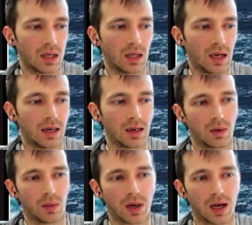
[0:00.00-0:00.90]
And
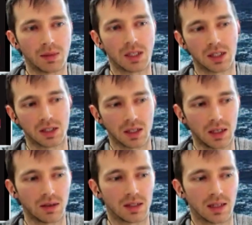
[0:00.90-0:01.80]
what I'm suggesting
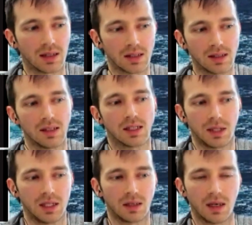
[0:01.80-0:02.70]
here is that this needs to
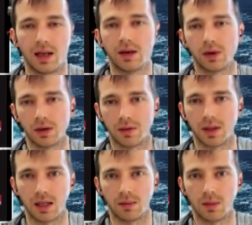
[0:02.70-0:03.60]
be an iterative
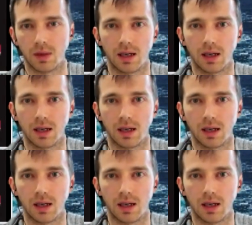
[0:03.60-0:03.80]
thing